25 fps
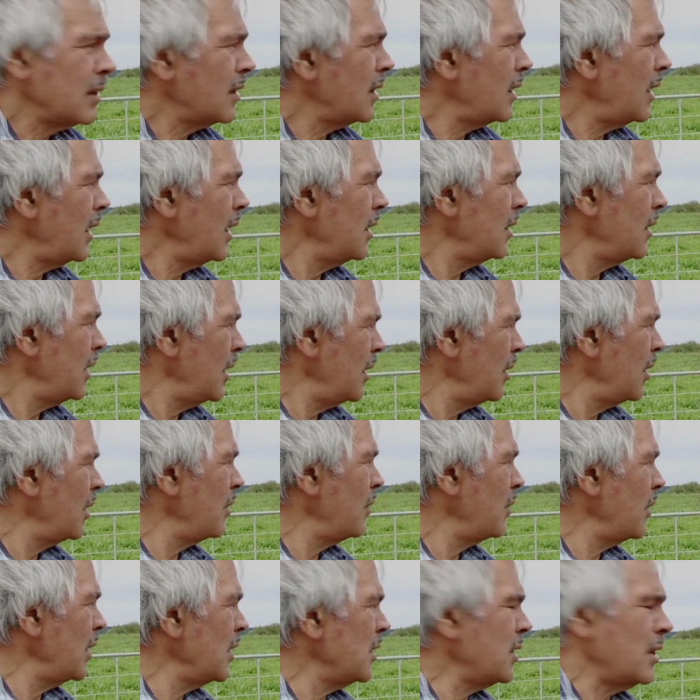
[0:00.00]
And then
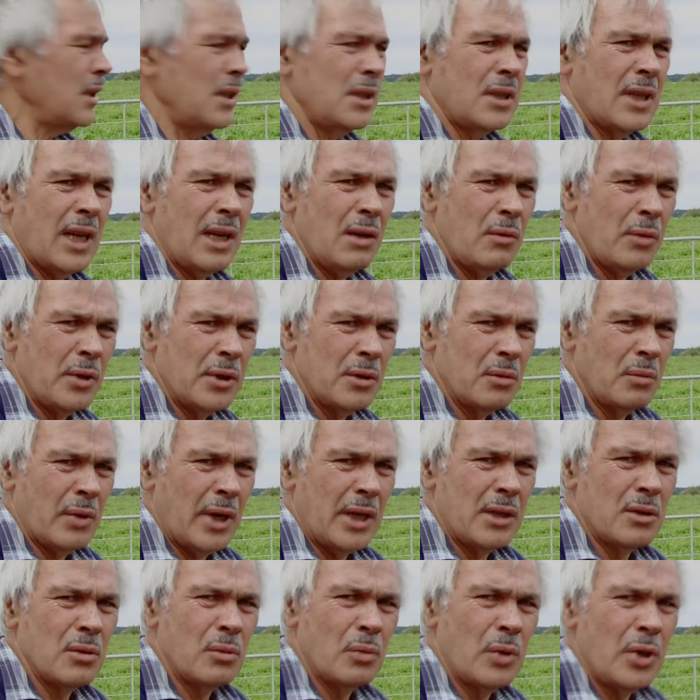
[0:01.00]
eventually they went
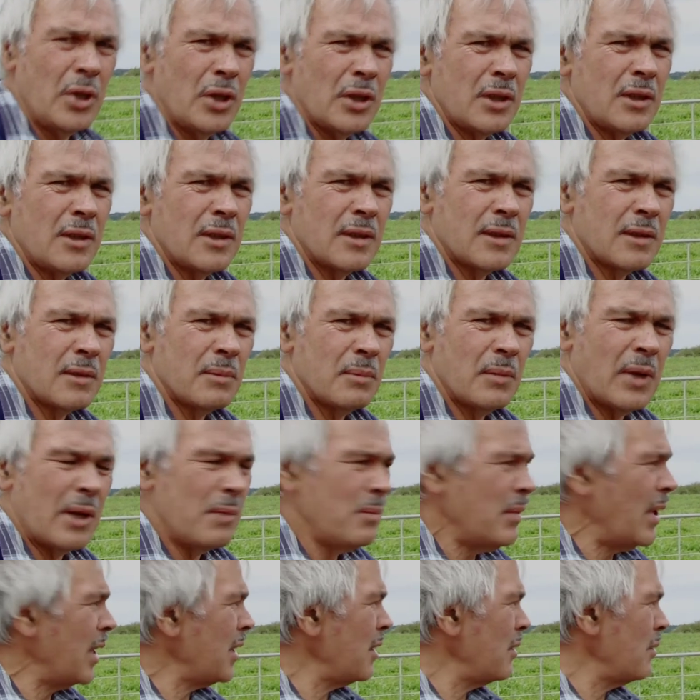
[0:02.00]
away to work. My
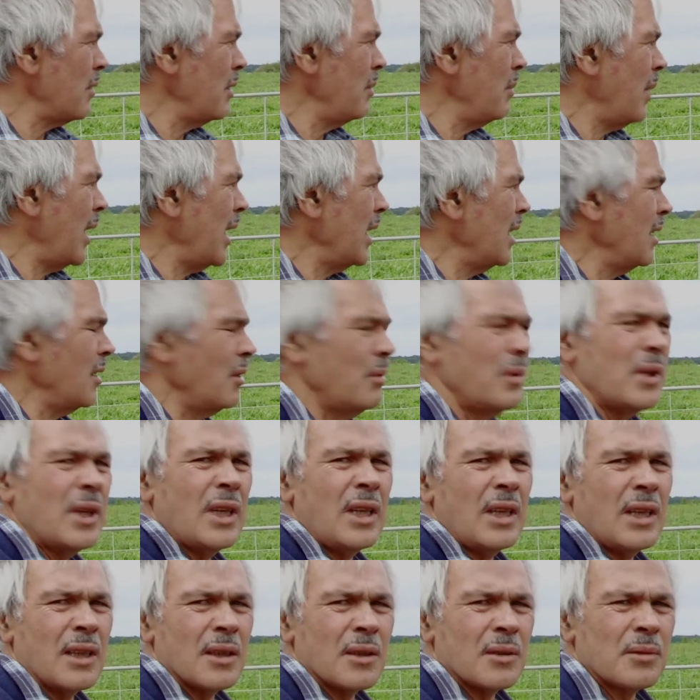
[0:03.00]
mother remained living
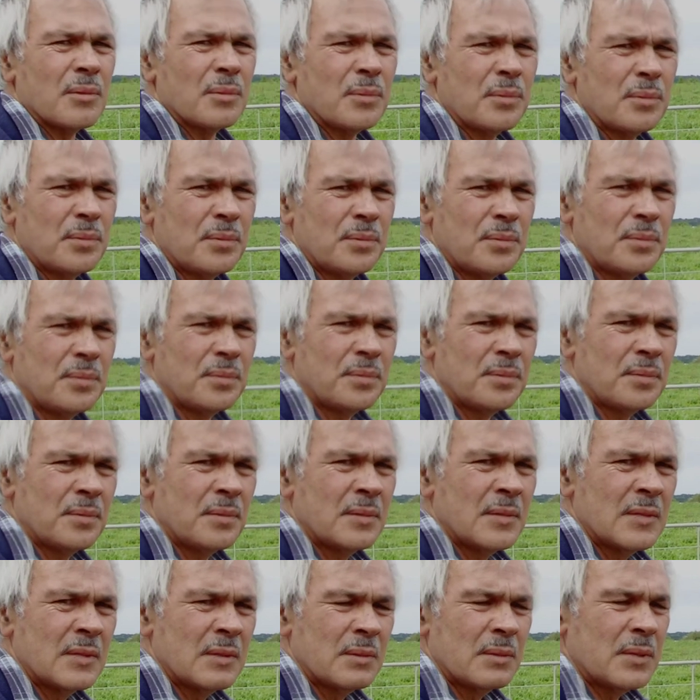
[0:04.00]
here,
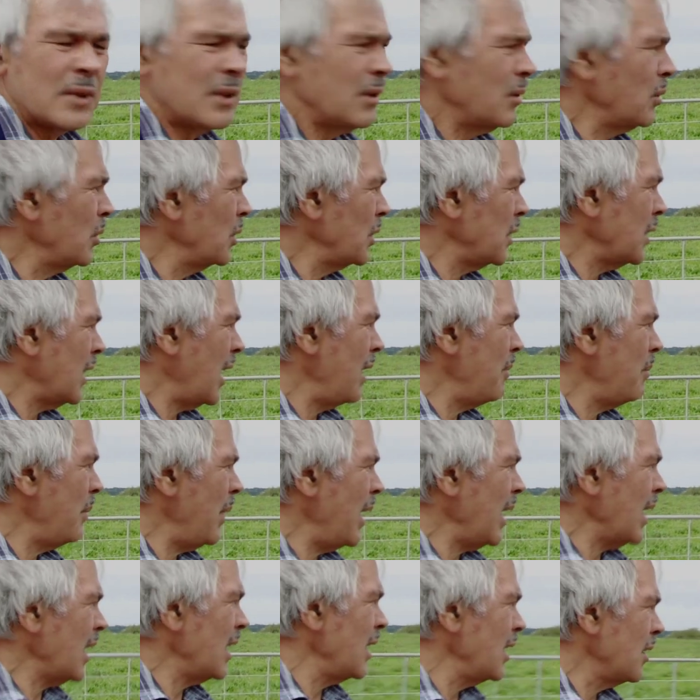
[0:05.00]
but I always came
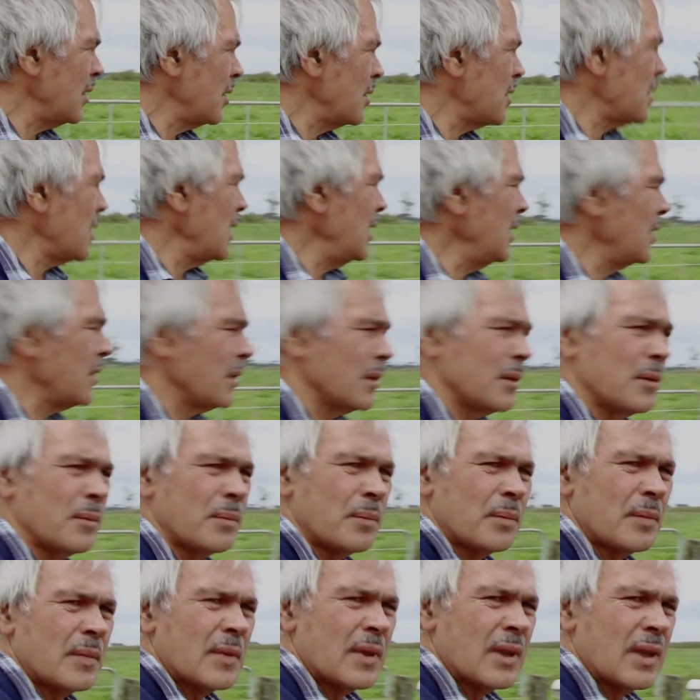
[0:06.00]
back here to see her.
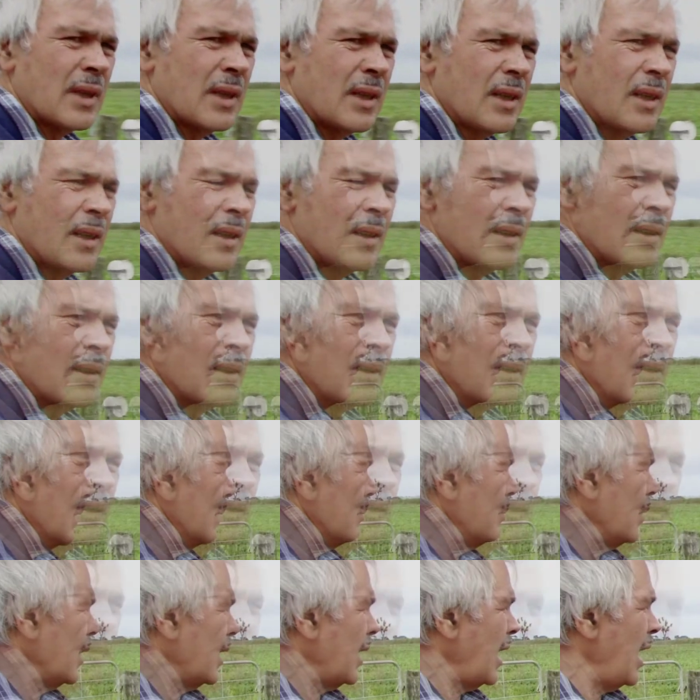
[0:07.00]

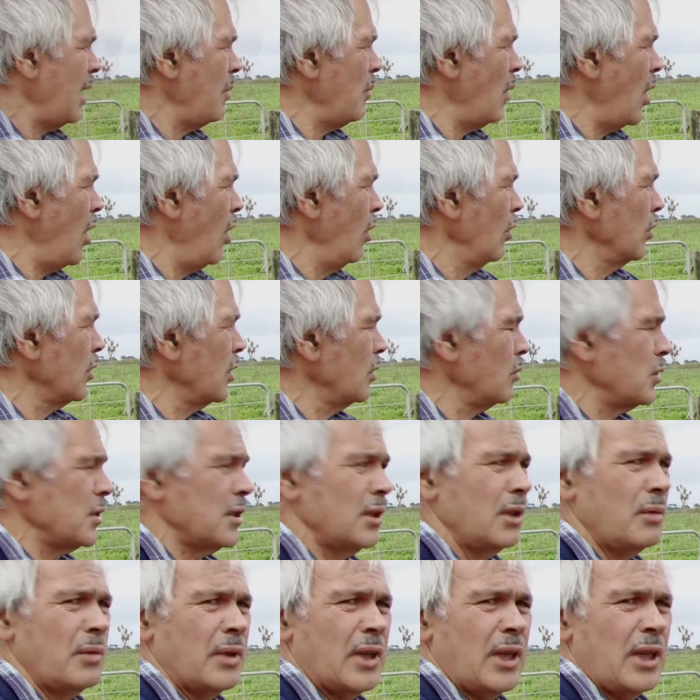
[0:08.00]
Mum became old and
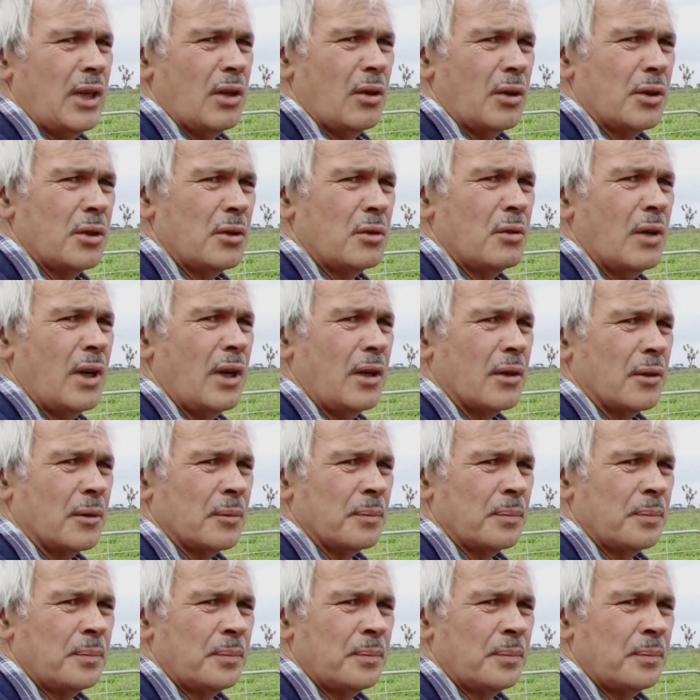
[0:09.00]
was living here on her own.